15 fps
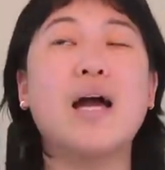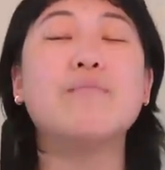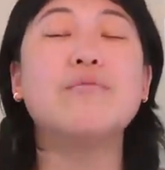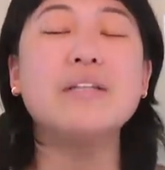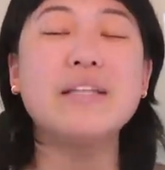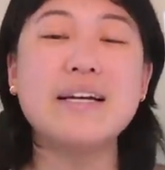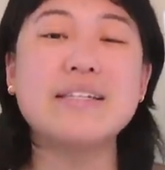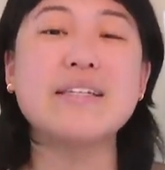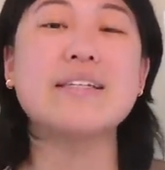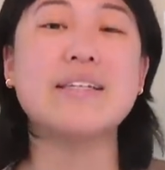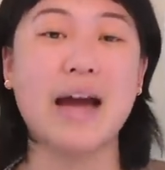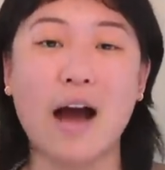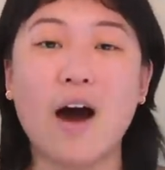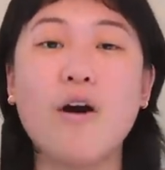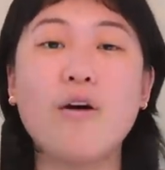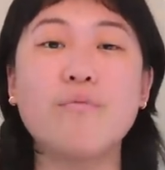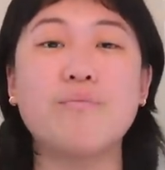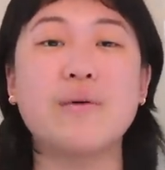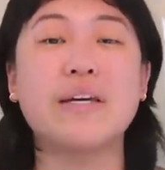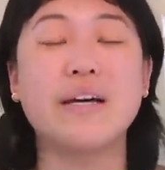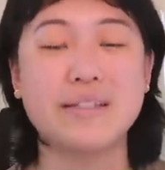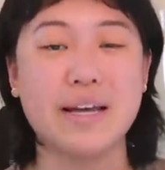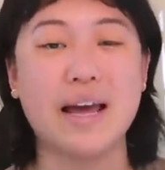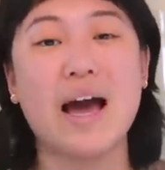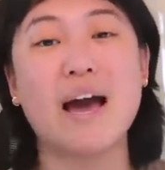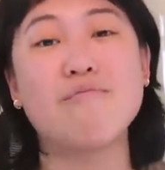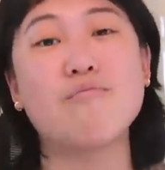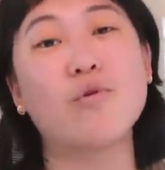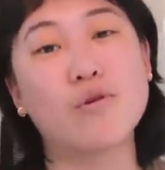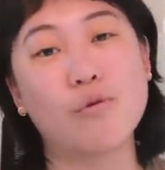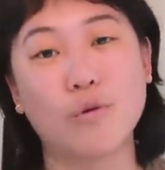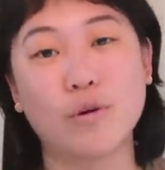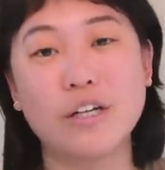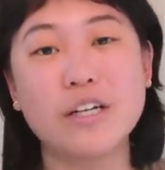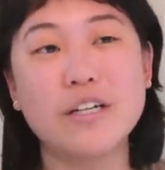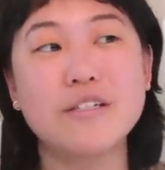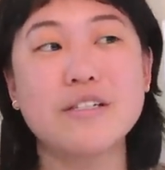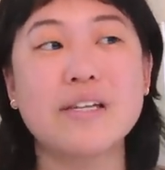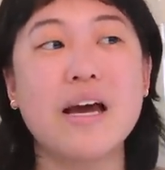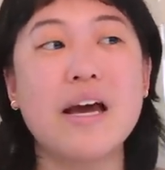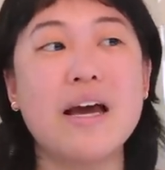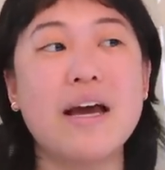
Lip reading: I'm realizing now, because I have more orders,